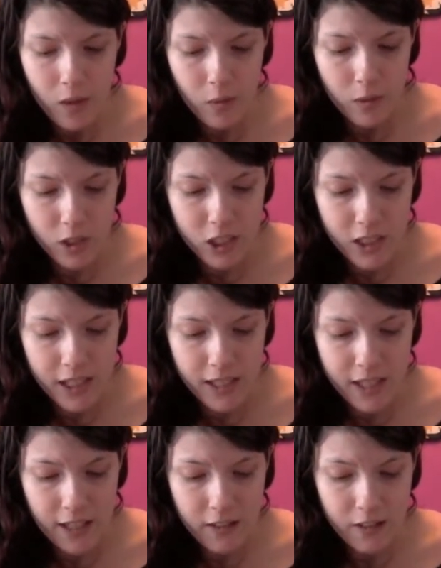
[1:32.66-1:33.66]
Will she and
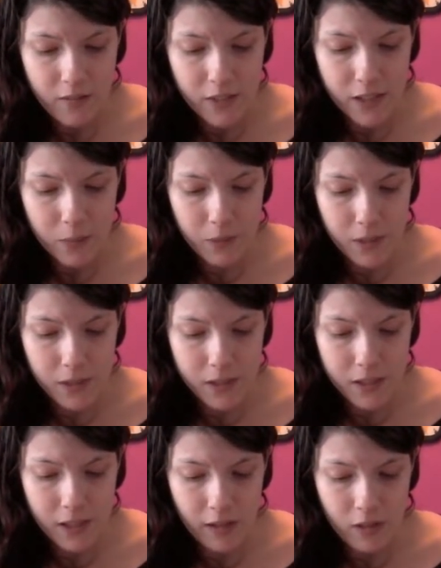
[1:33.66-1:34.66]
the other
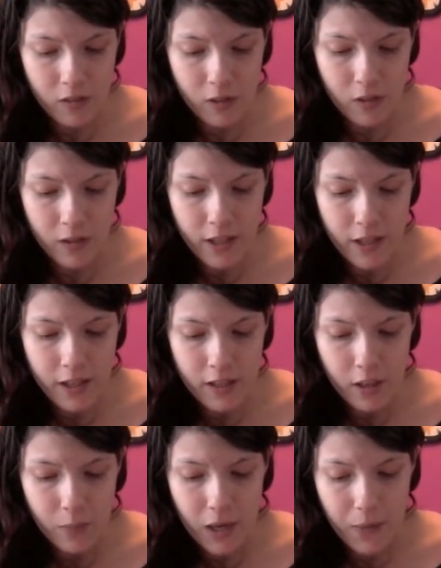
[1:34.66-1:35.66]
Invisibles dethrone
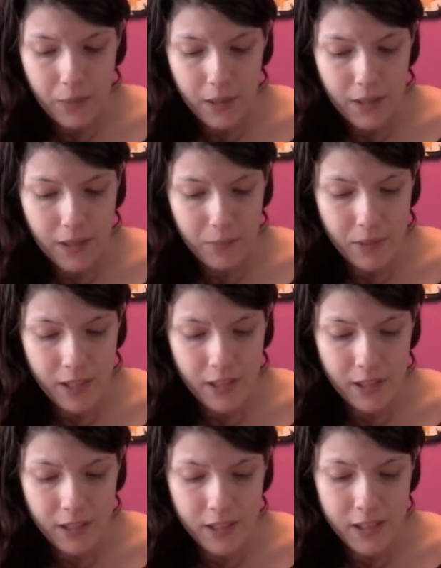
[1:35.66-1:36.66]
the popular Mean
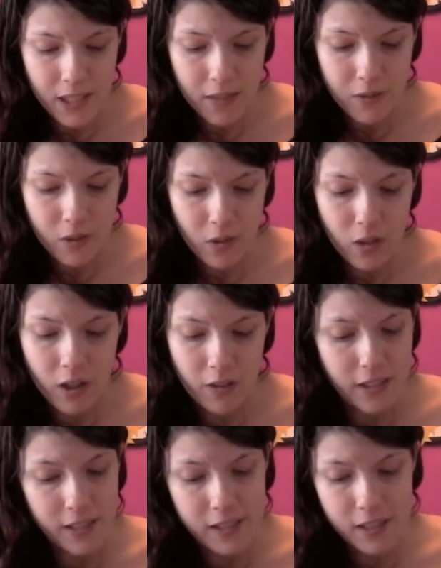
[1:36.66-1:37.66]
Girls? After all,
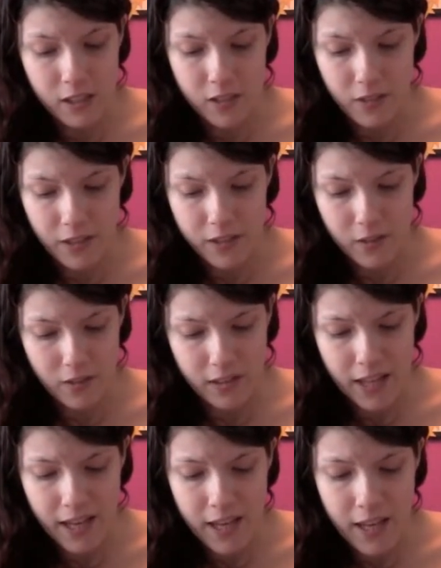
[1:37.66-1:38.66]
they deserve it, don't
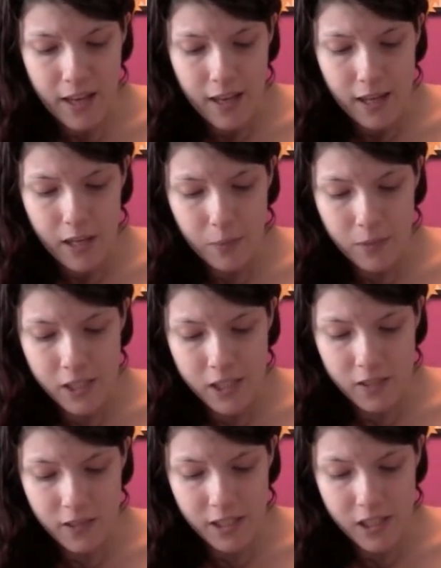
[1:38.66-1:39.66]
they? Caprice
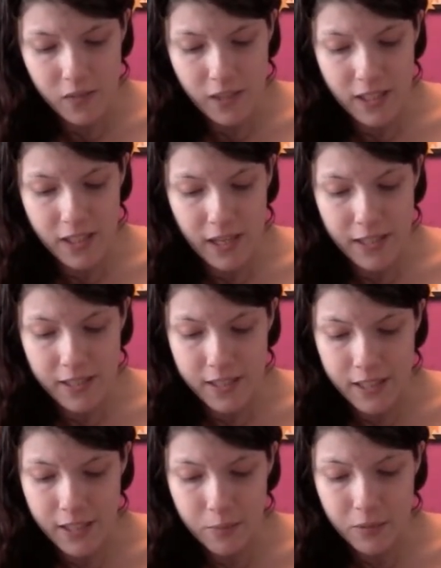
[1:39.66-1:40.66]
Cream's funny and
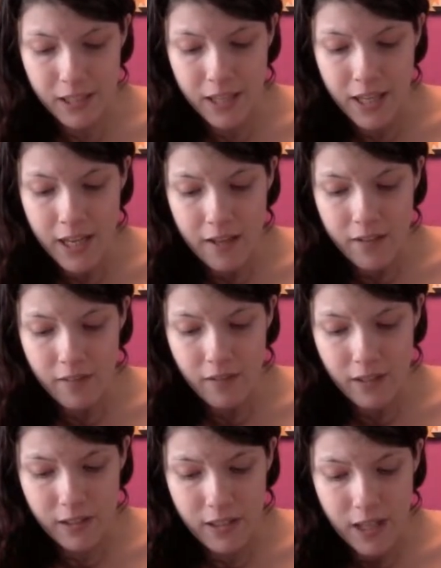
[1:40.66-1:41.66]
deeply
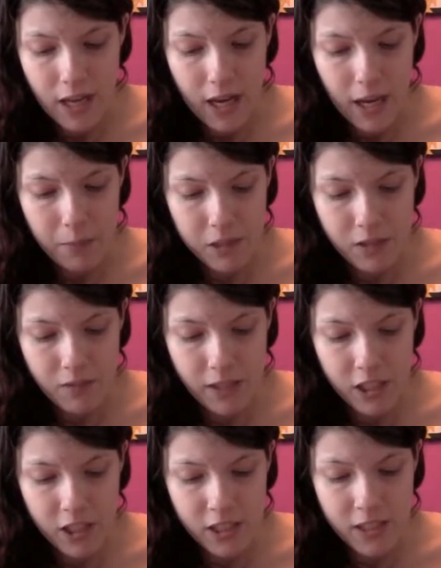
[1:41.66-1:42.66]
felt
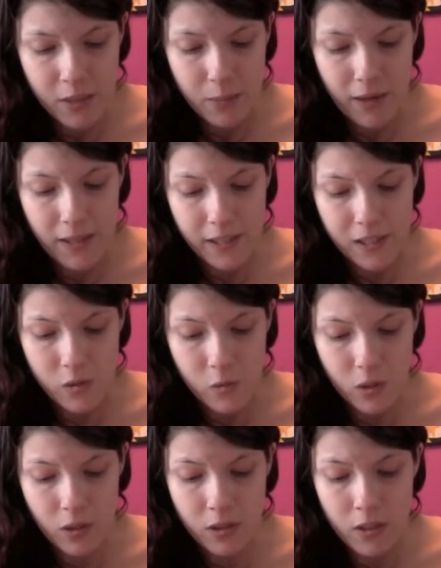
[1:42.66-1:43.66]
observations about high
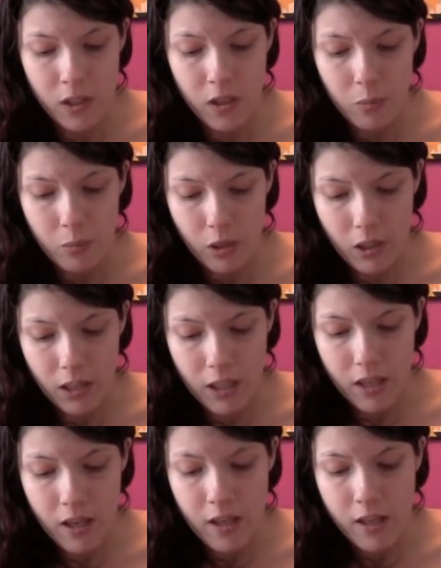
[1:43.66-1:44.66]
school
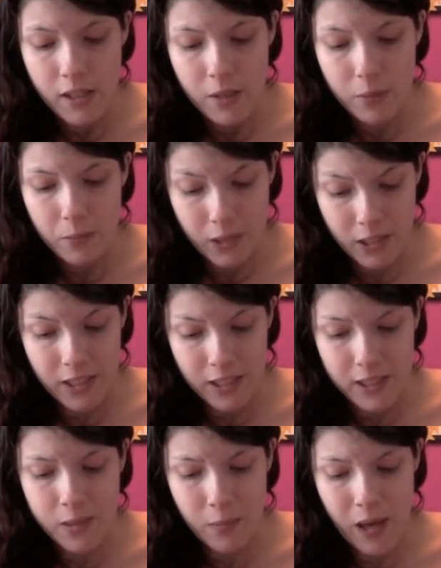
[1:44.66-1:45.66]

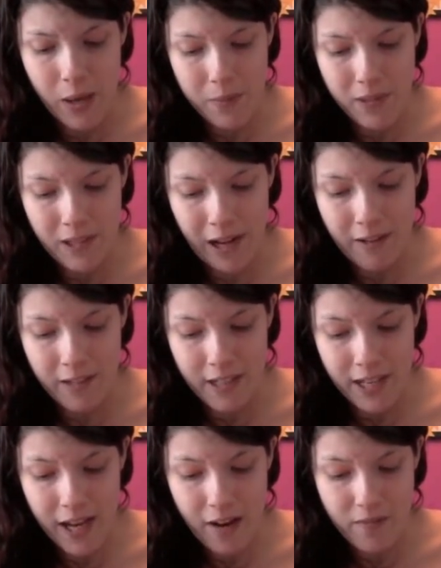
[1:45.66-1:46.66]
bullies,
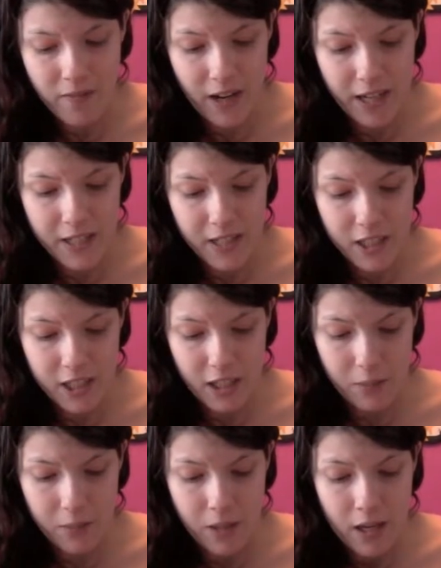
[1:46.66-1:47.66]
popularity,
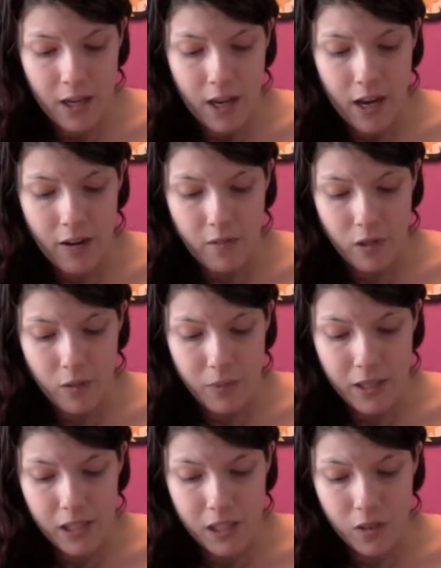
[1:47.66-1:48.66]
friendship, and
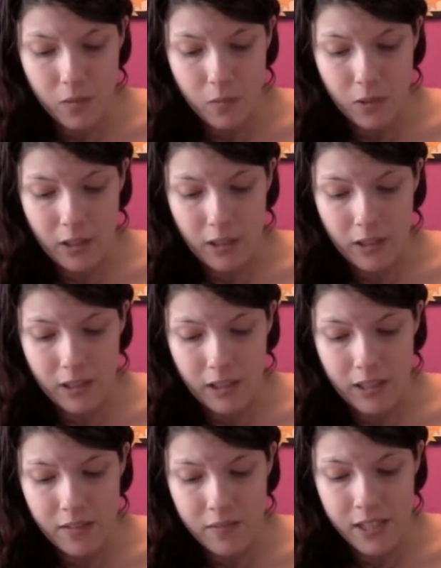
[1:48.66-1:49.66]
romance will
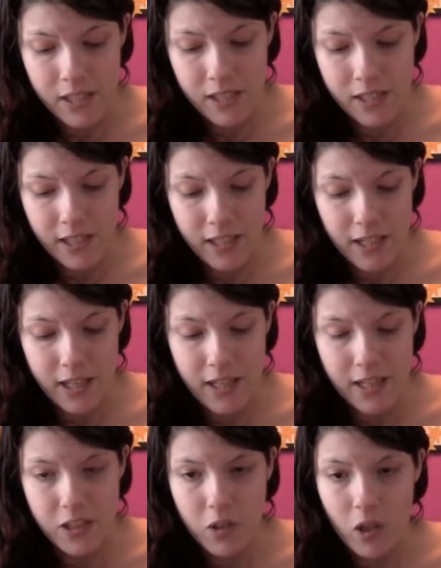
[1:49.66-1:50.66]
leave teens thinking
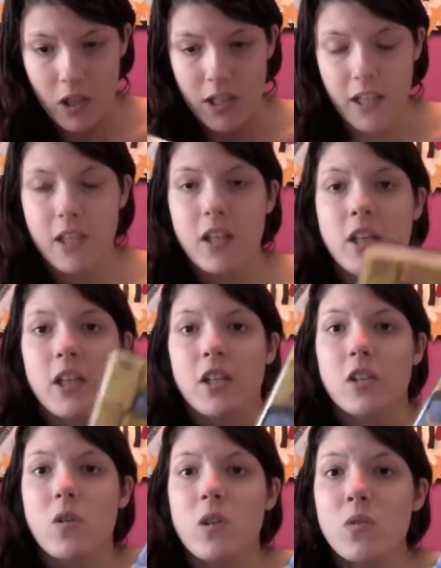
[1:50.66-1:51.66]
and talking.
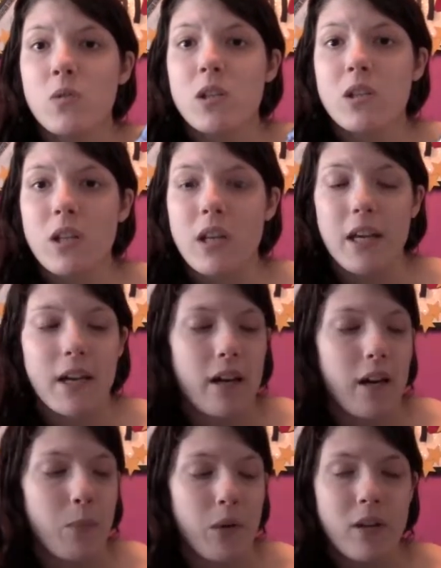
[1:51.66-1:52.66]
So this was like
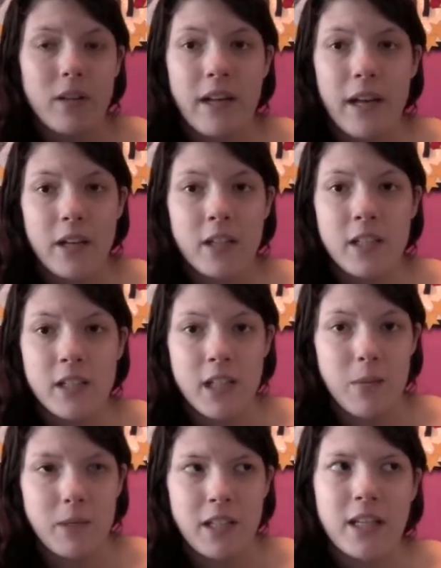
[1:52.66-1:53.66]
a book that I couldn't
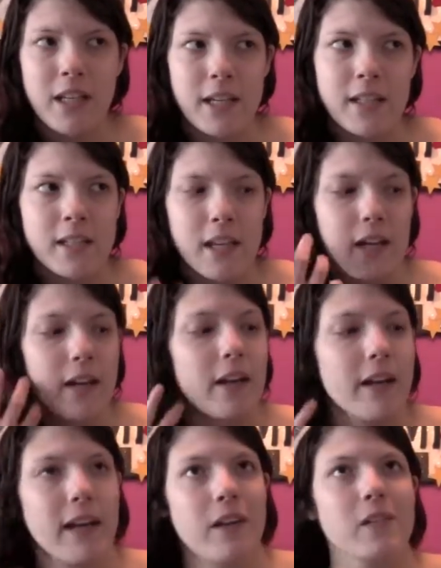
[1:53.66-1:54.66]
stop reading. Like I said,
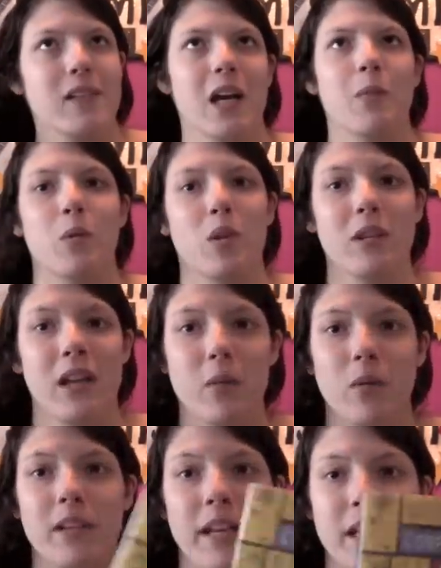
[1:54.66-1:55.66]
like I was up all night
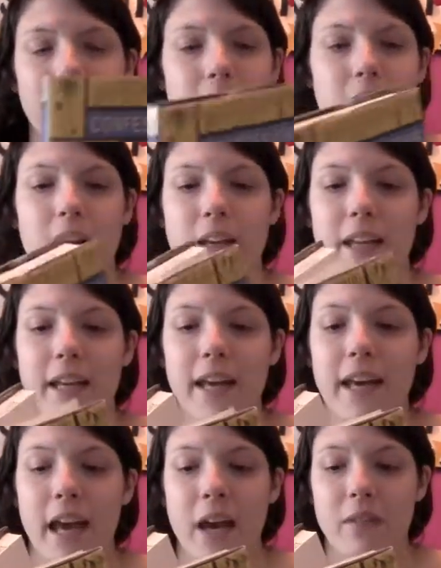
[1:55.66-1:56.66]
one night and I read like
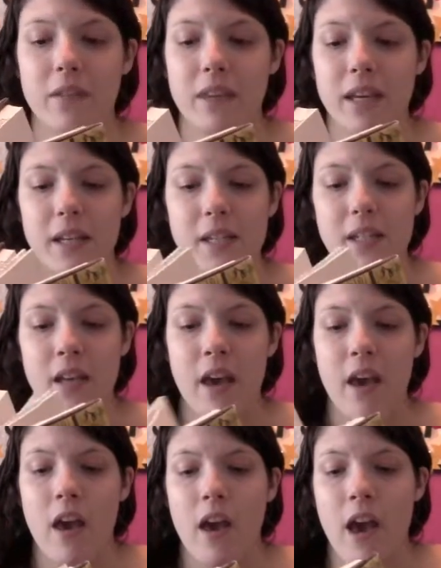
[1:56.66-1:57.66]
half of this.
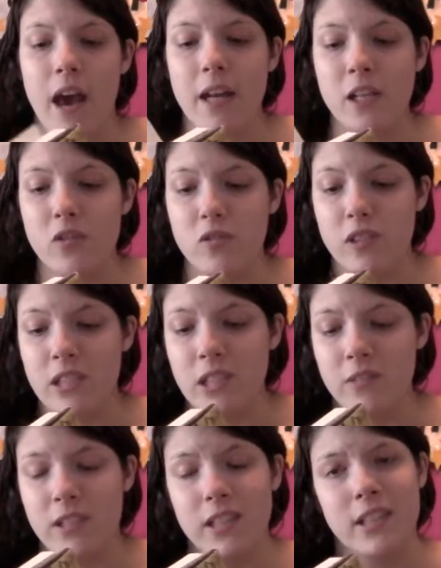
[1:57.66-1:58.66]
And it's
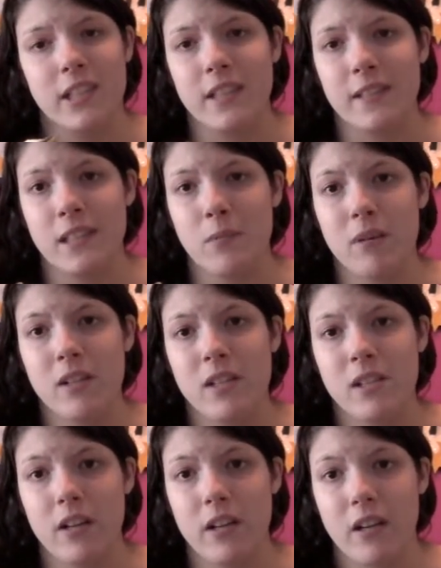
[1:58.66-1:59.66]
really, really cute. It's about this
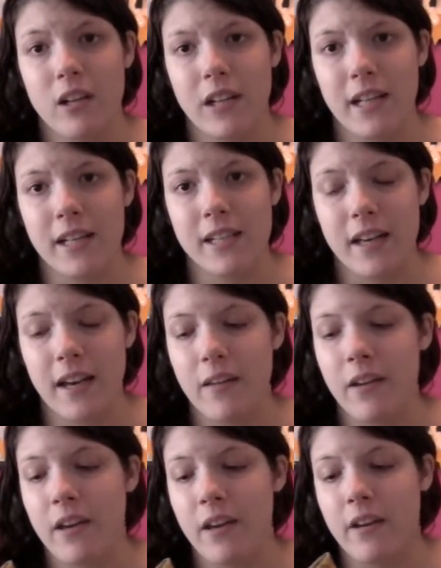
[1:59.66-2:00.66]
girl, like I
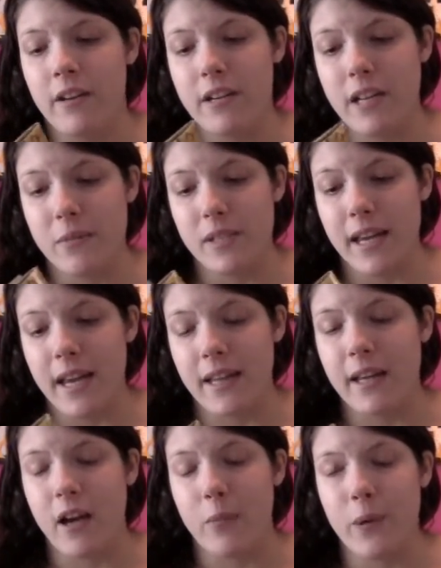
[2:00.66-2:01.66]
said, her name is
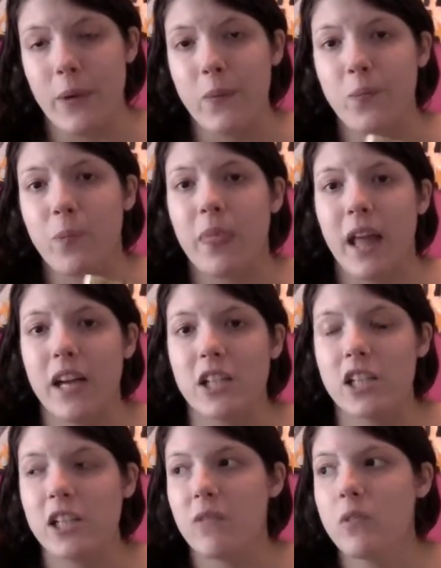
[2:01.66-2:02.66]
Haley Harper, and
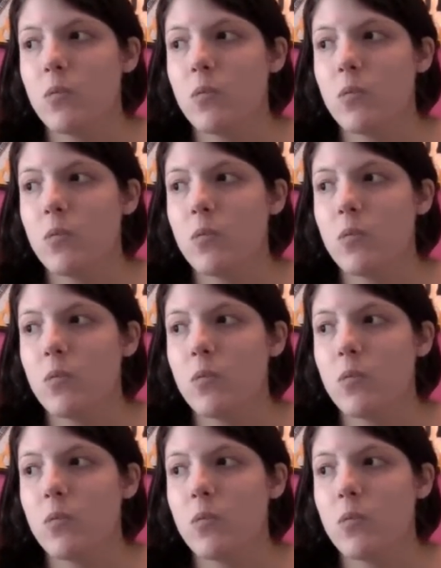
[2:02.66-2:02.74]
she lived